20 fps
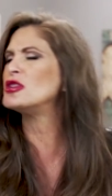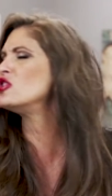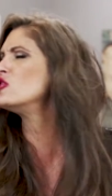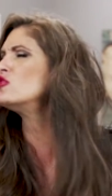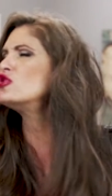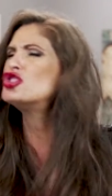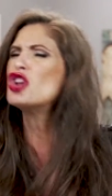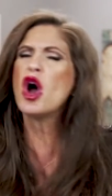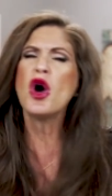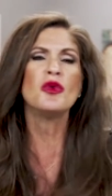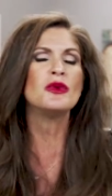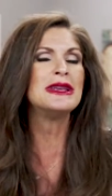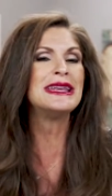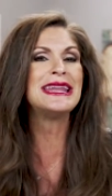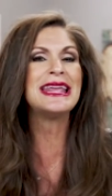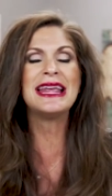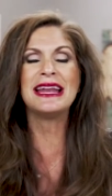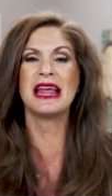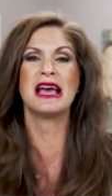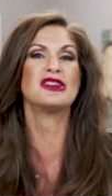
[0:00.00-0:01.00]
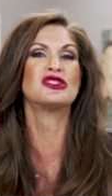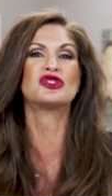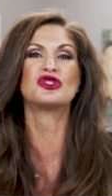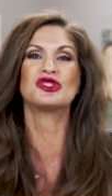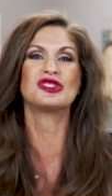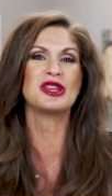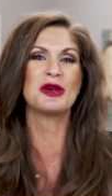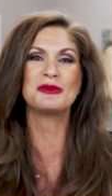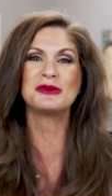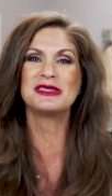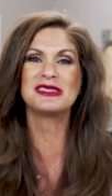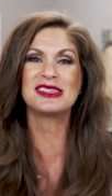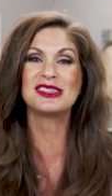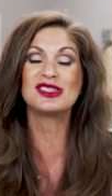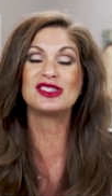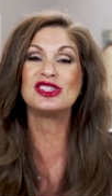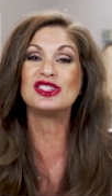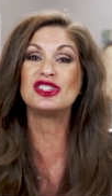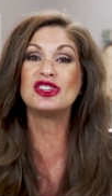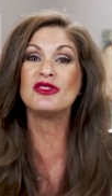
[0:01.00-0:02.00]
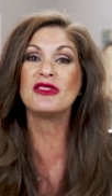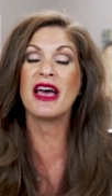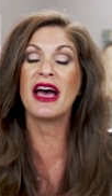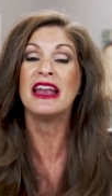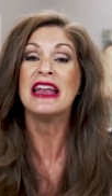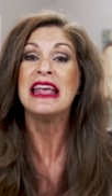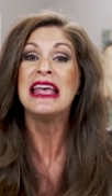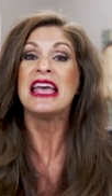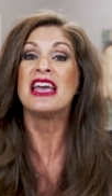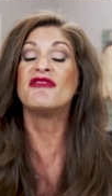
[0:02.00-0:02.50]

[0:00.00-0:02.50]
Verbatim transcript: And you don't need extra substances to do that.